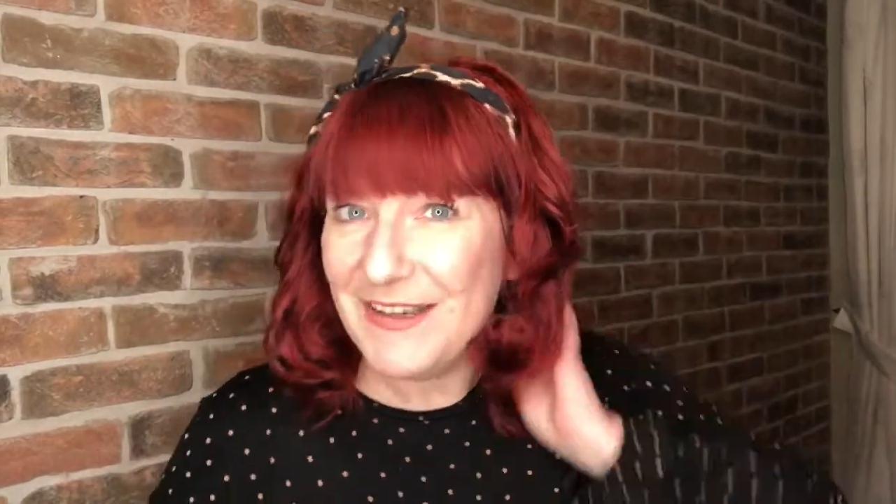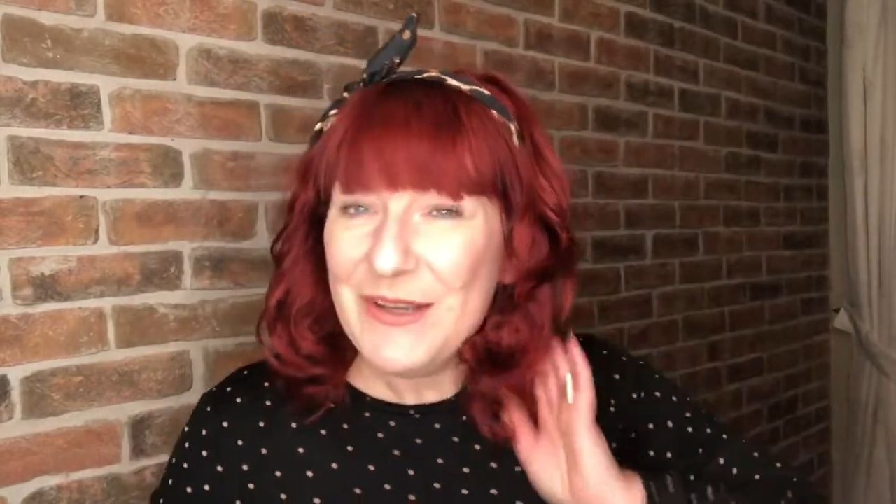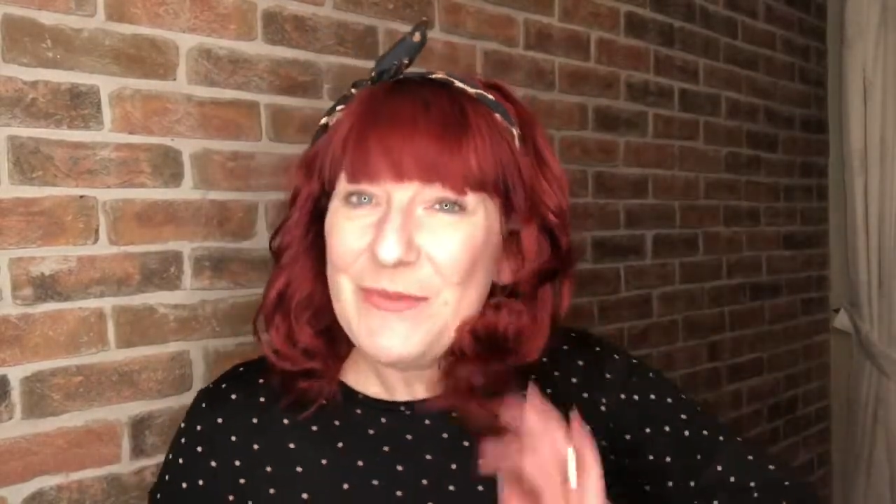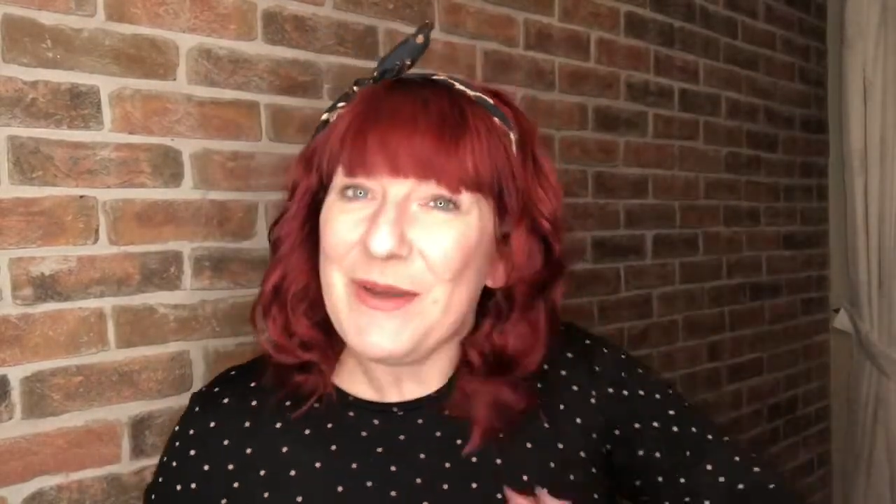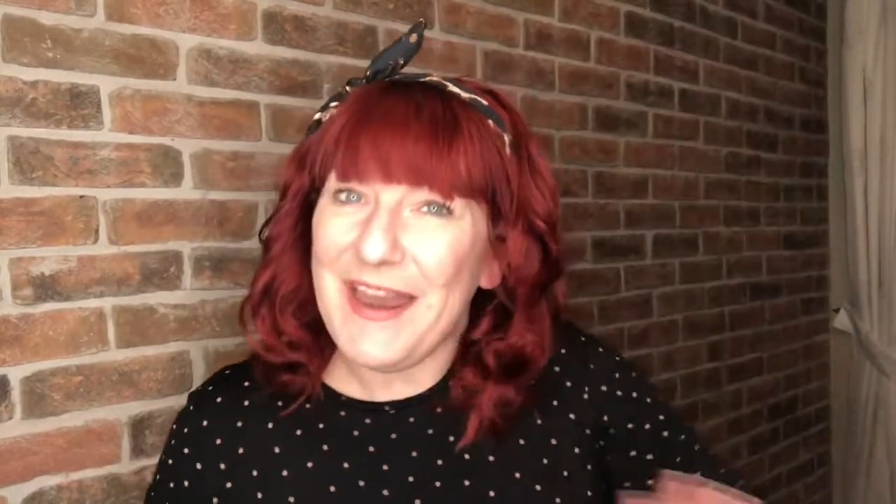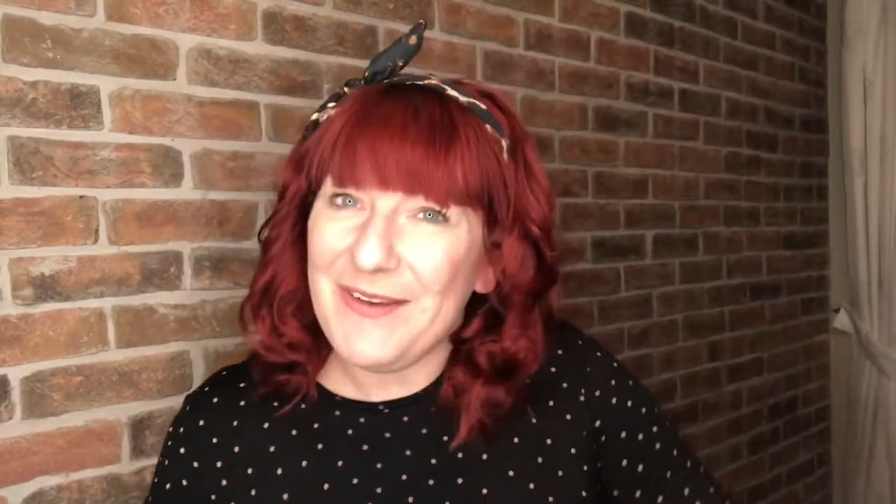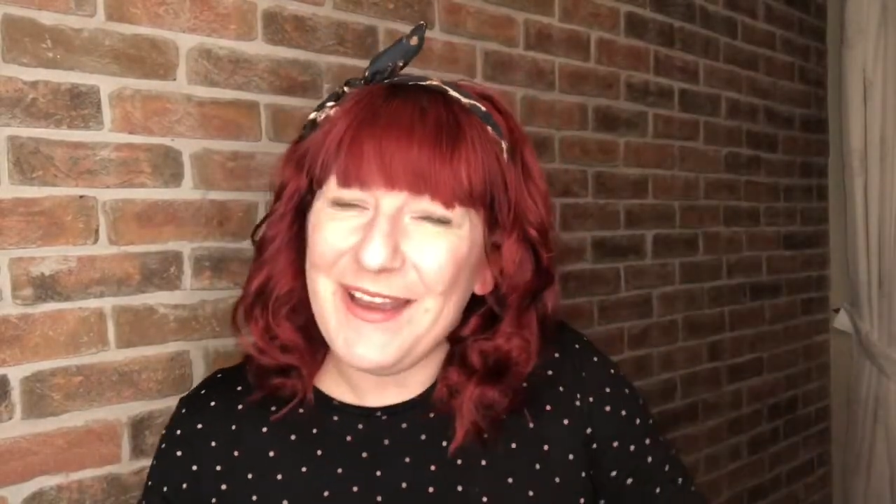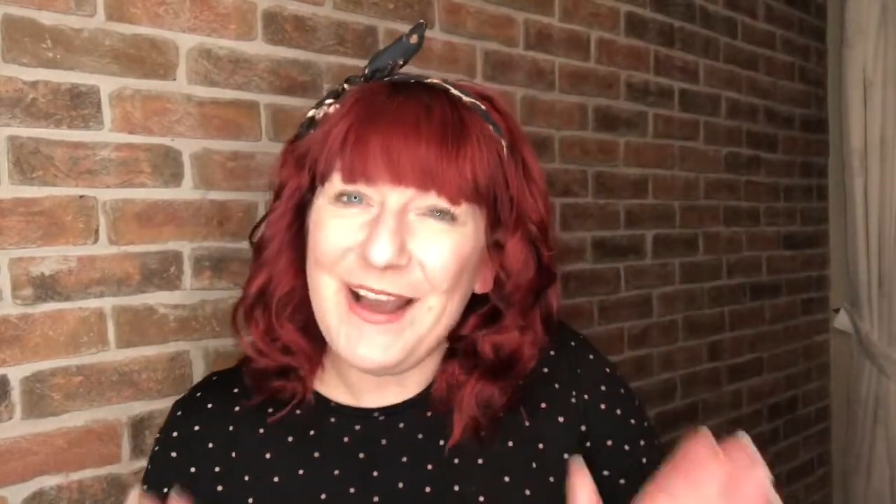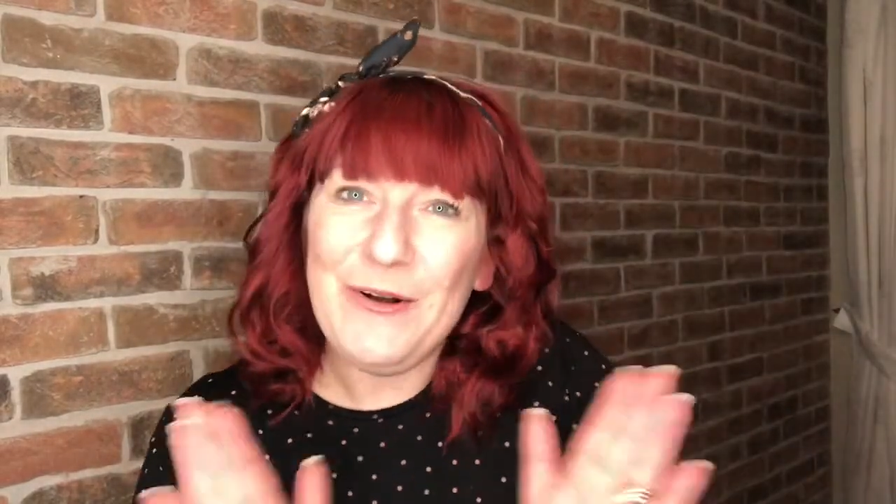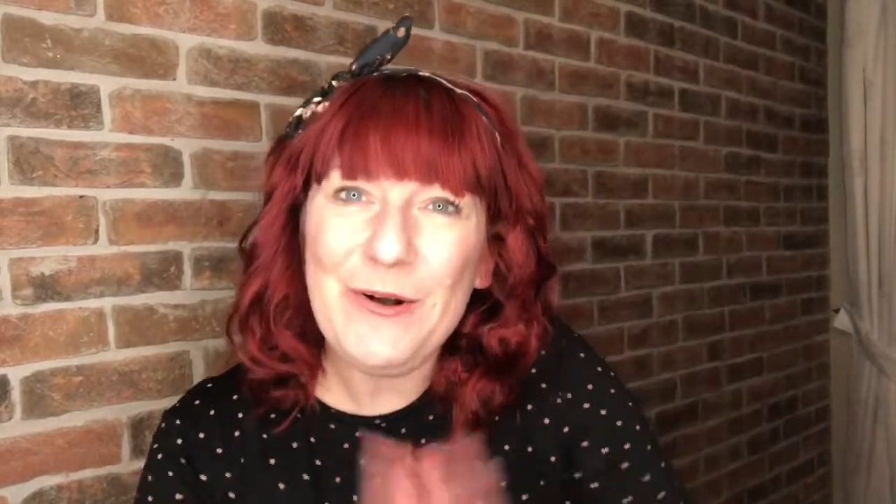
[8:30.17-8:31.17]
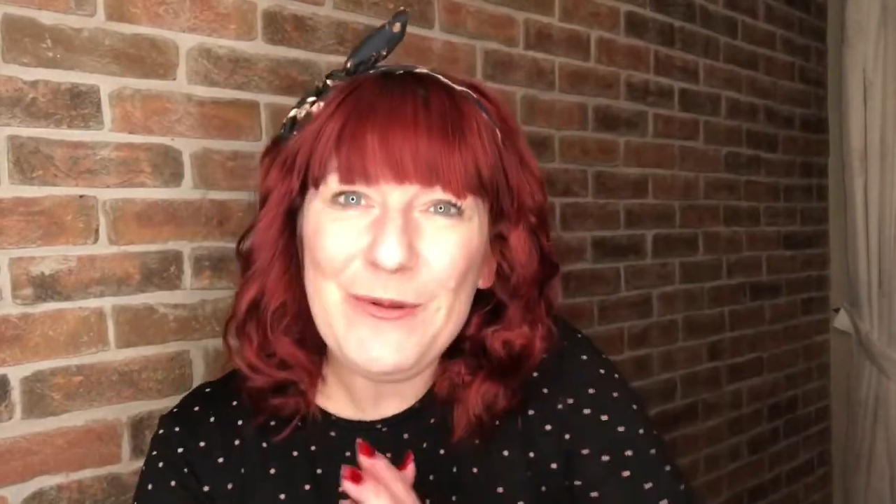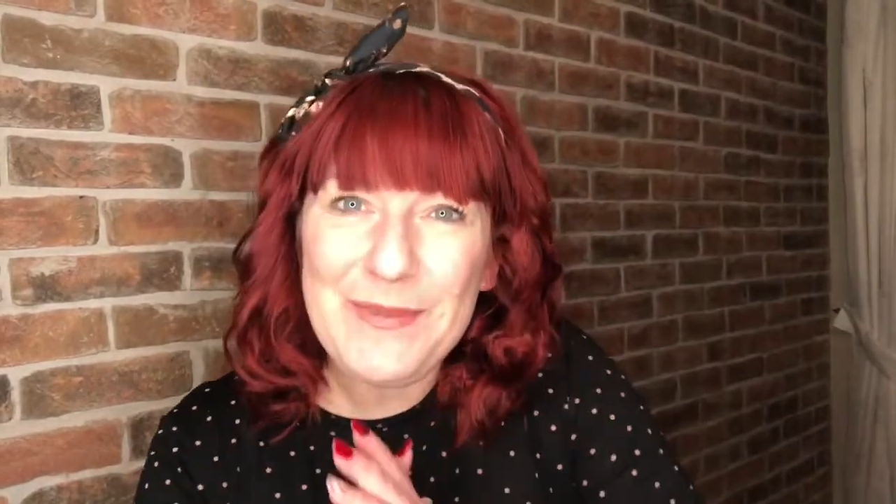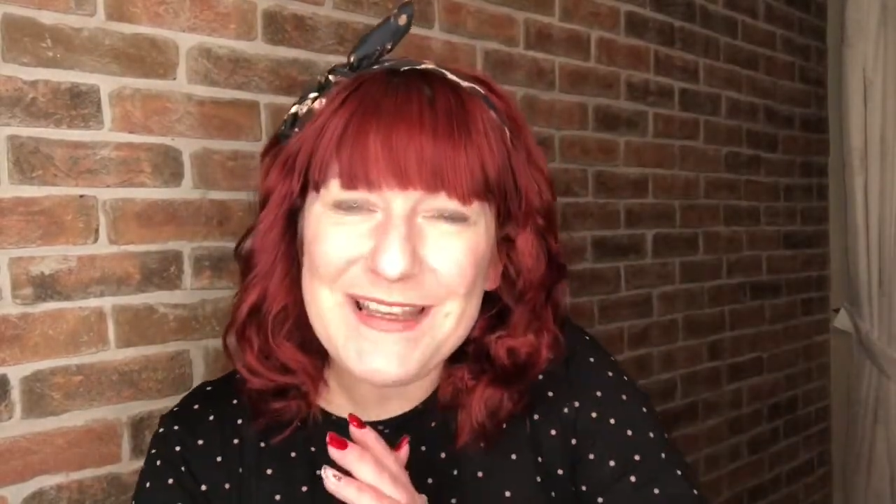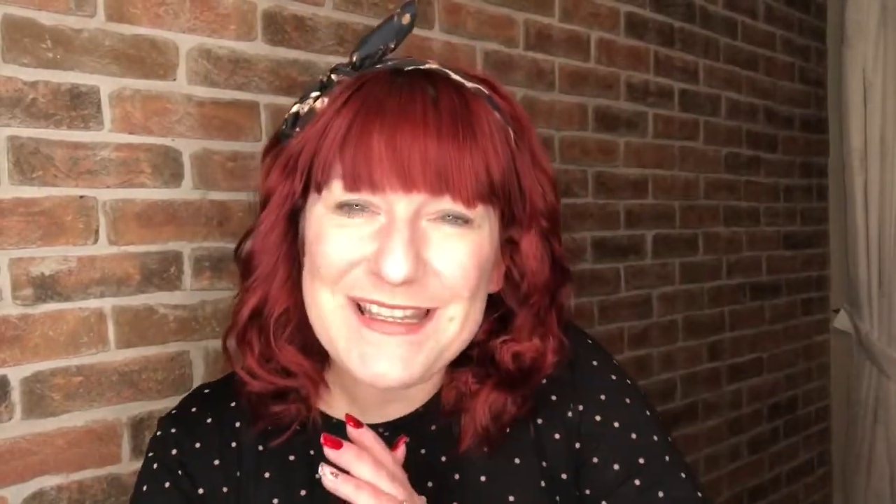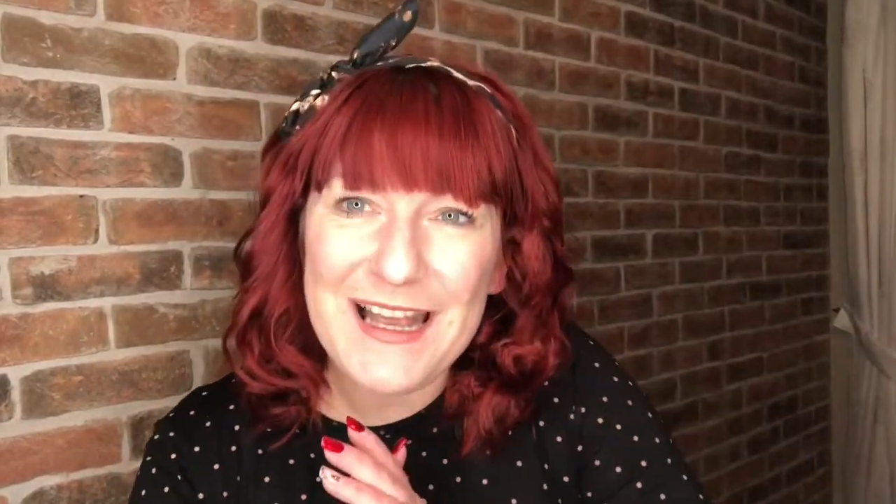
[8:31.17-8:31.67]
But anyway, I hope
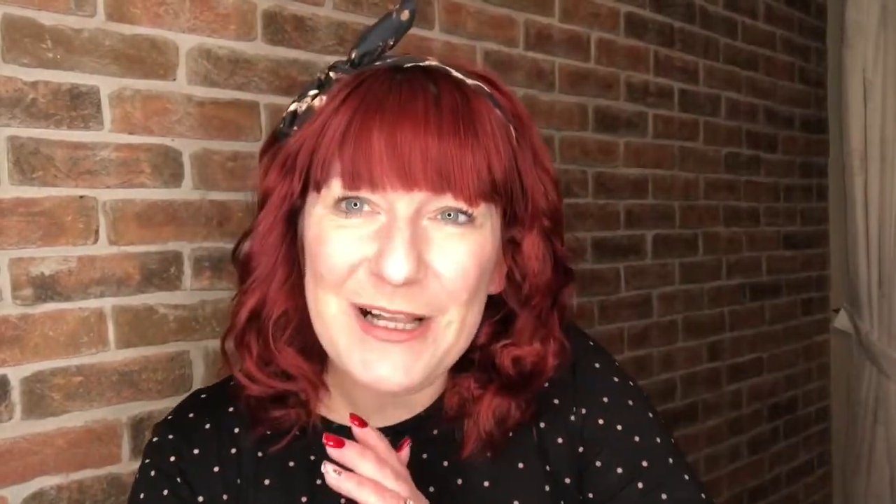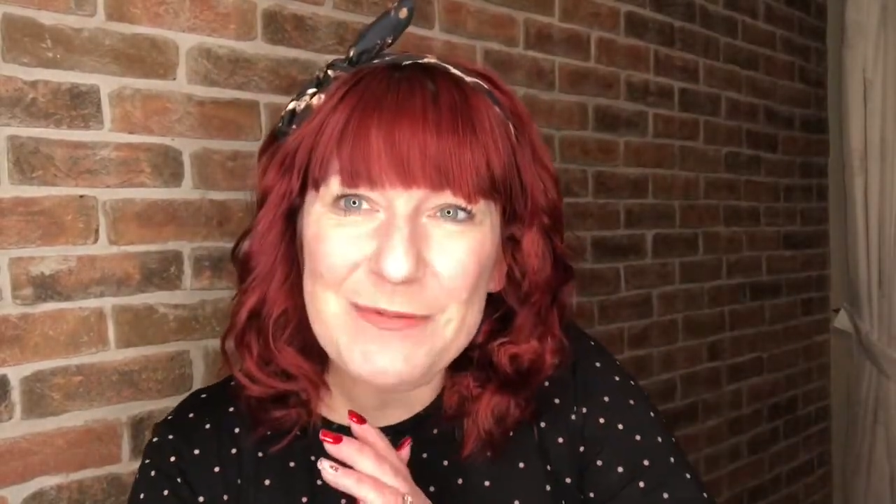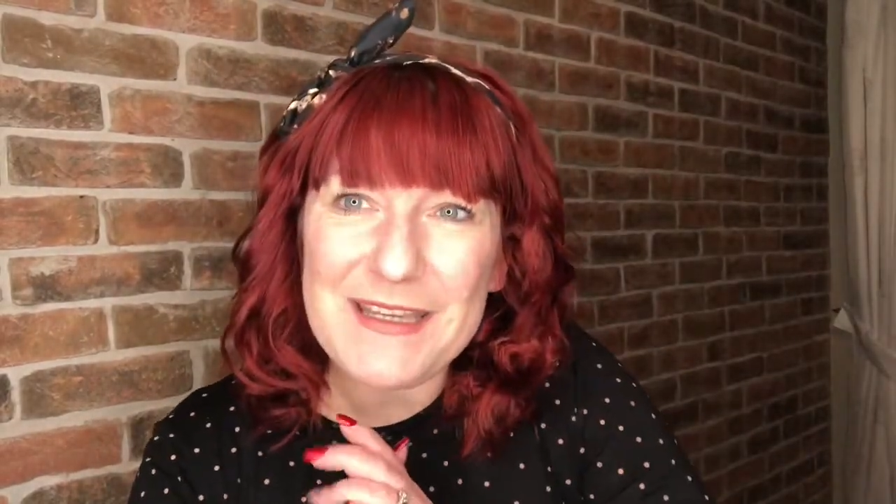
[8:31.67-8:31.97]
that's helped,